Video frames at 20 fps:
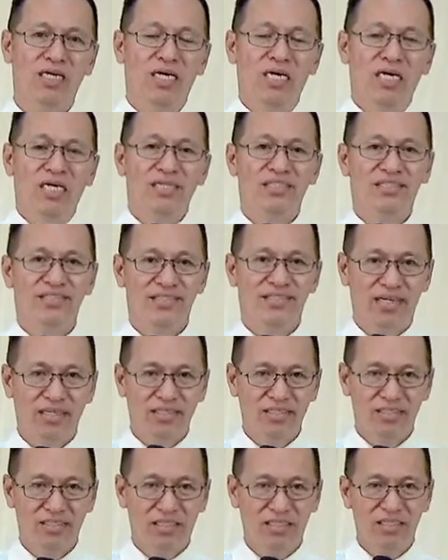
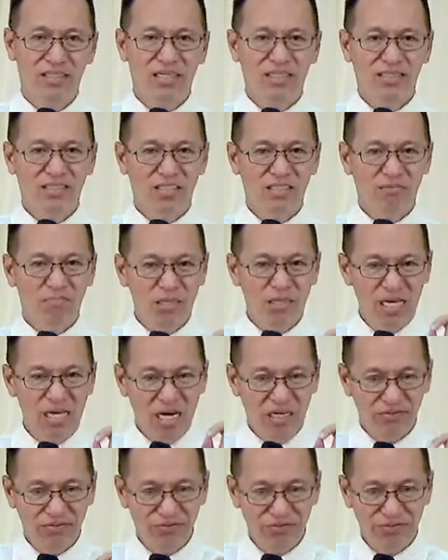neither let it be
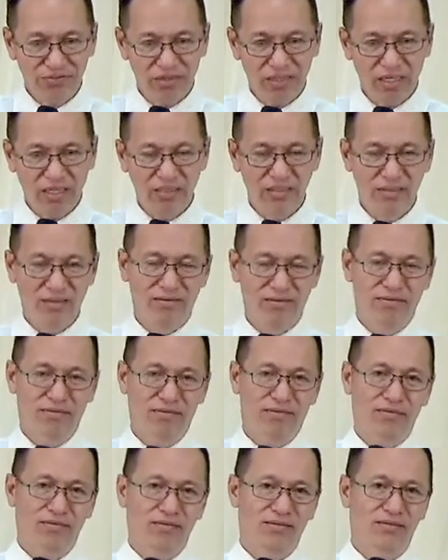afraid.
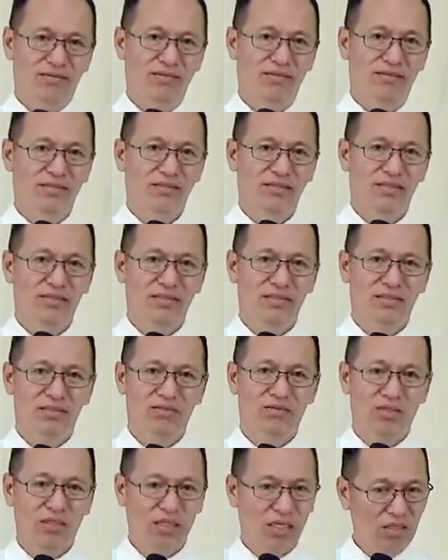
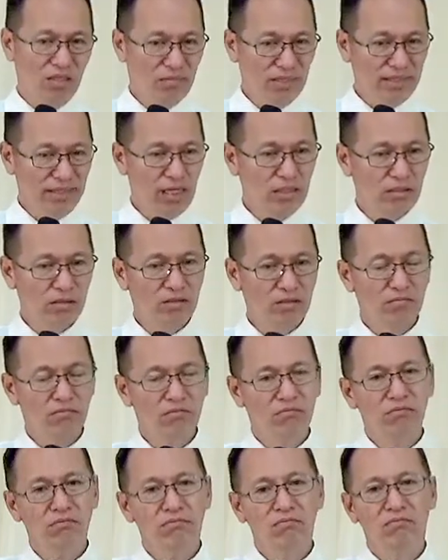Huwag kayong matakot.
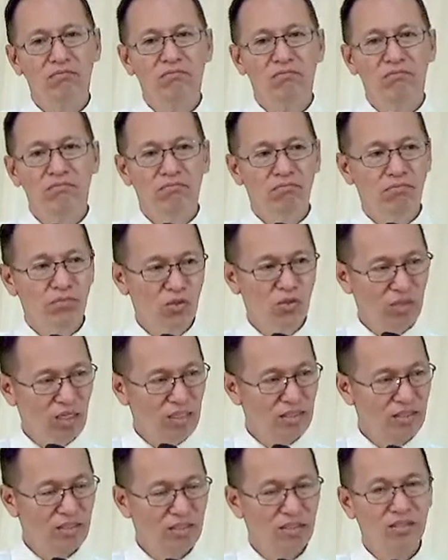
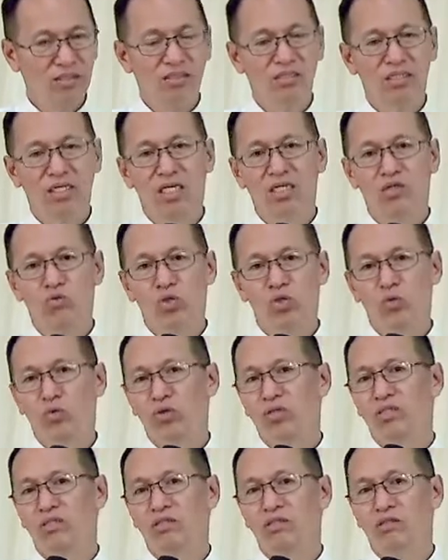Bukas,
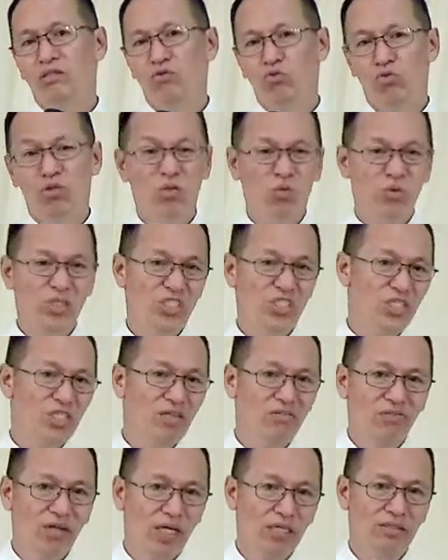we shall
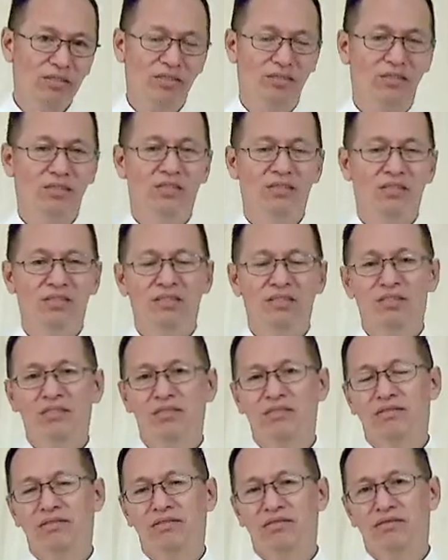fail.
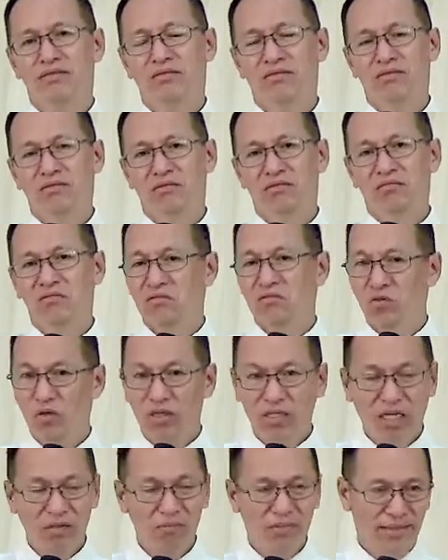Huwag
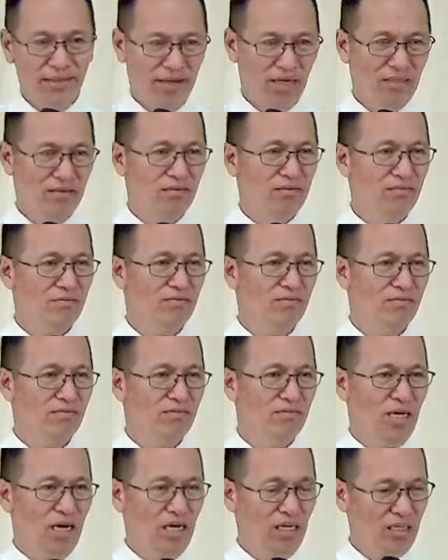kayong matakot.
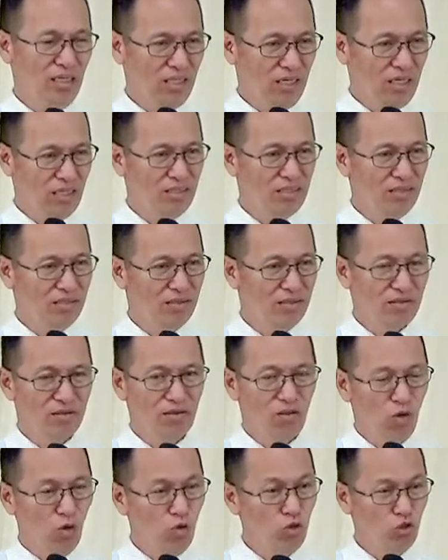I can
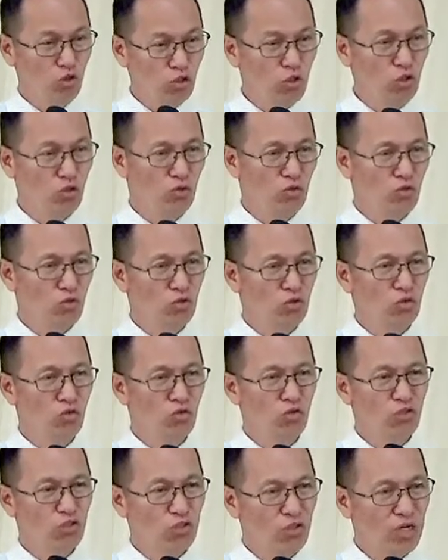cause you to
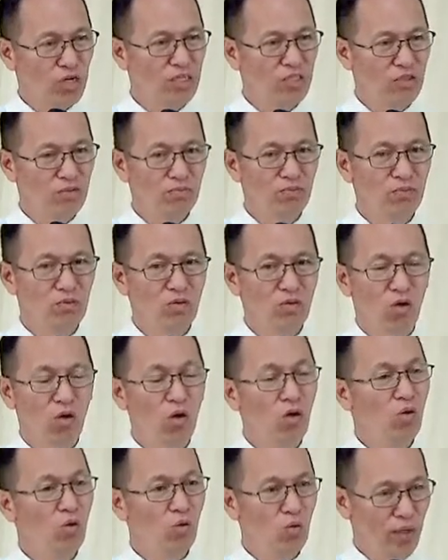triumph
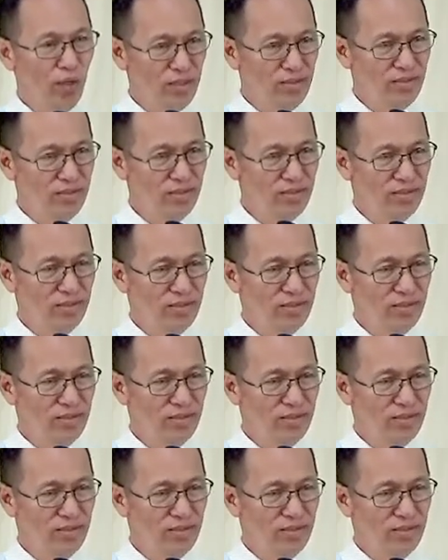always,